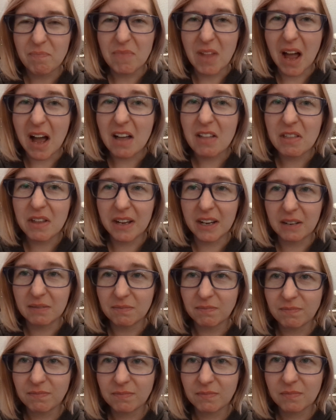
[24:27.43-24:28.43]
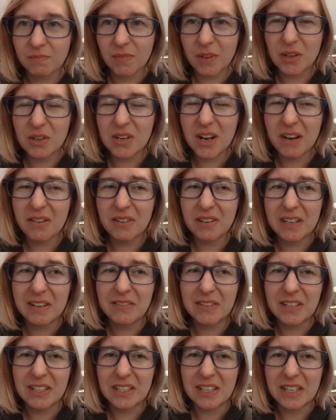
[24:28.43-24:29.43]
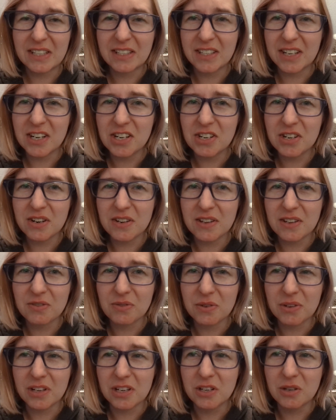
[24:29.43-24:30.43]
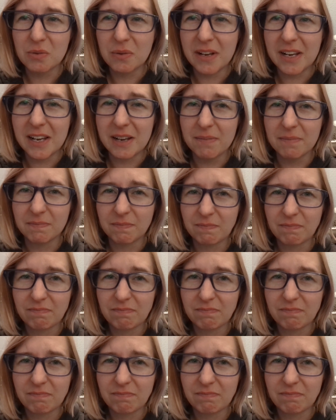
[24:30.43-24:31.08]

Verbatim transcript: Nothing. There's not really even a sensation that's really sweet.